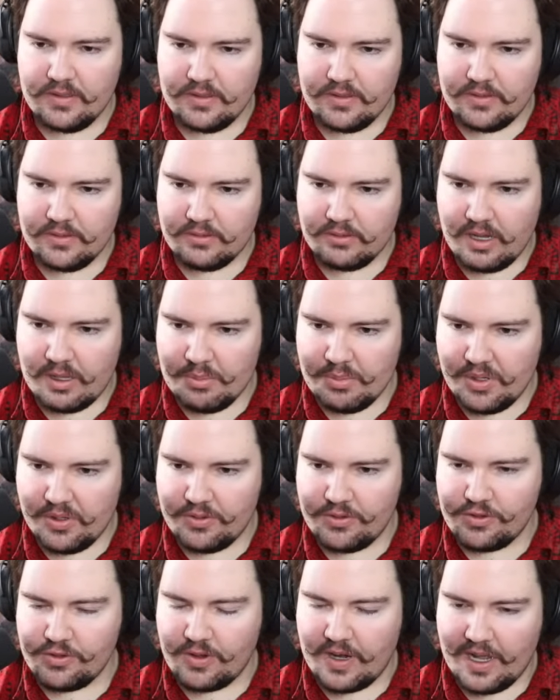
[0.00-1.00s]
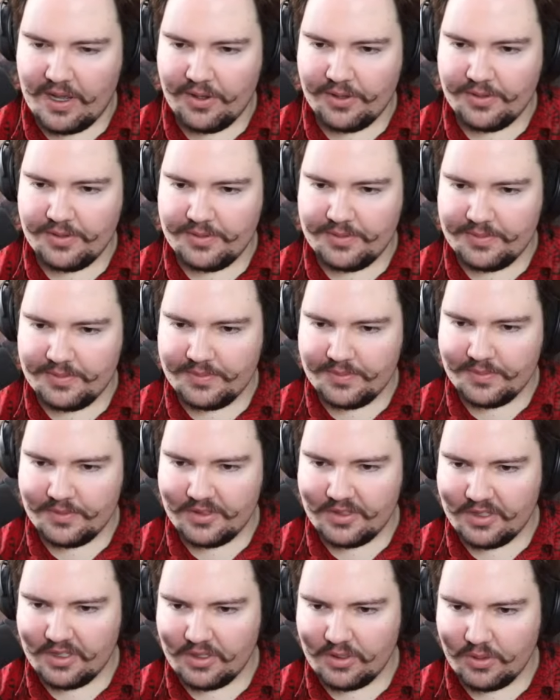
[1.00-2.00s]
Rainbow trout,
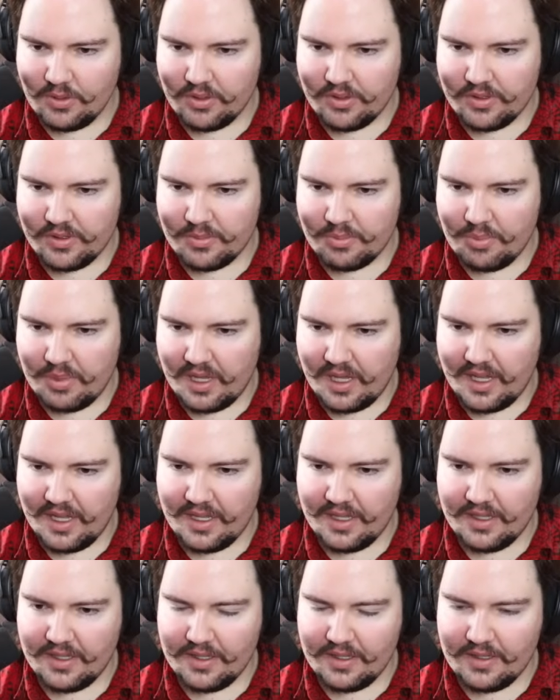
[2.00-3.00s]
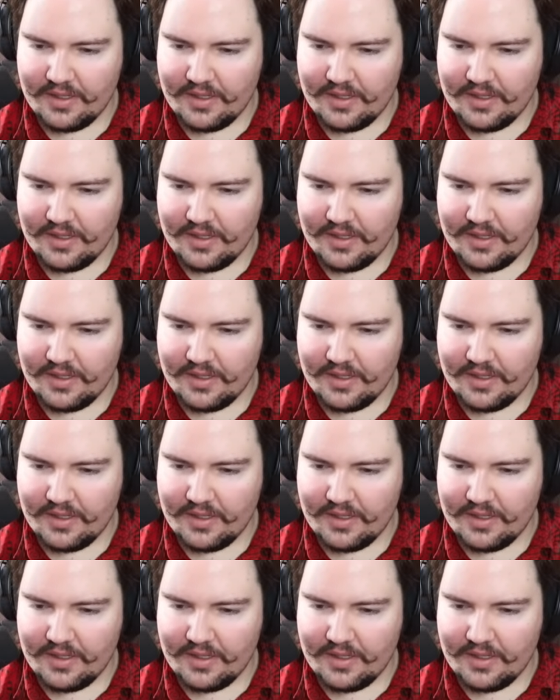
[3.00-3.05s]
northern pike.